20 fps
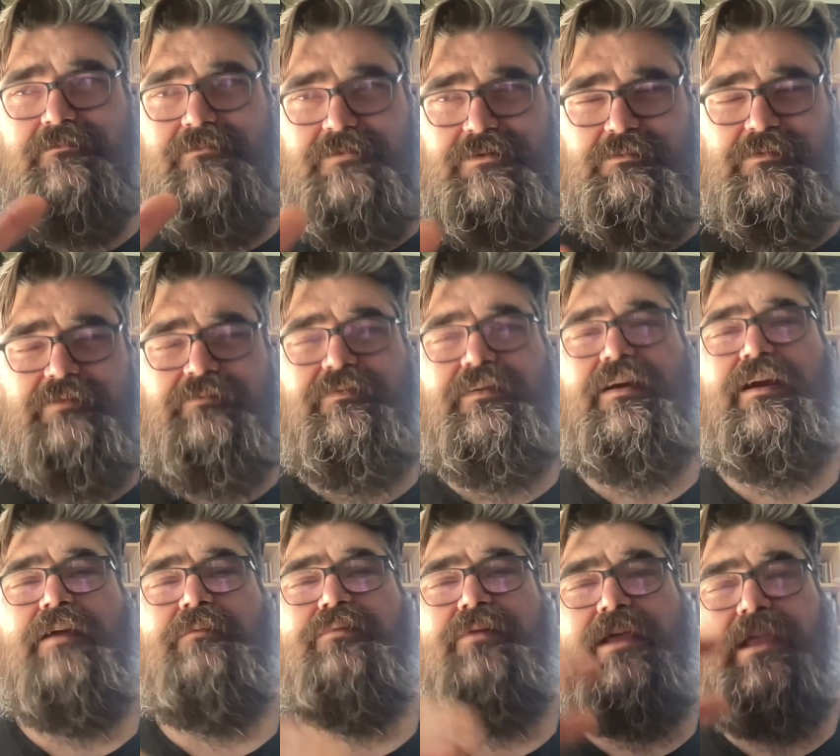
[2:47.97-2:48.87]
To be fair,
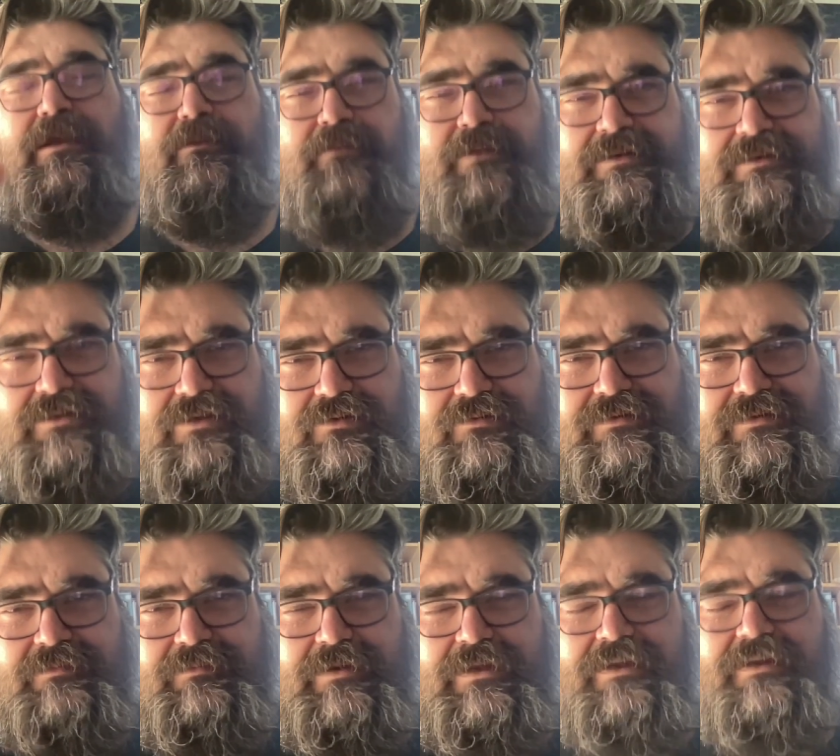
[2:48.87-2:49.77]
I play them at two
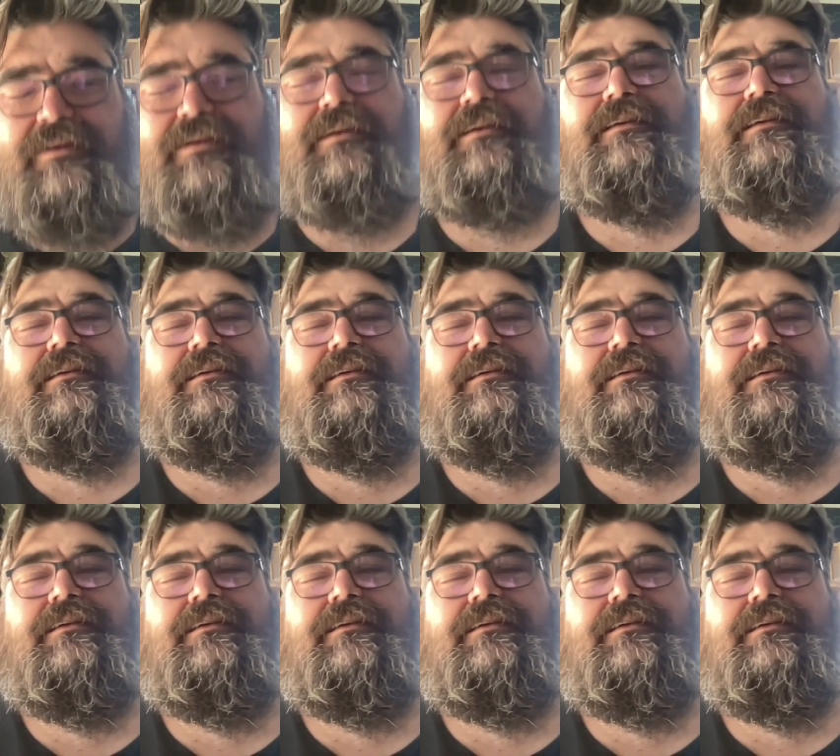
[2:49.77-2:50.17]
speed.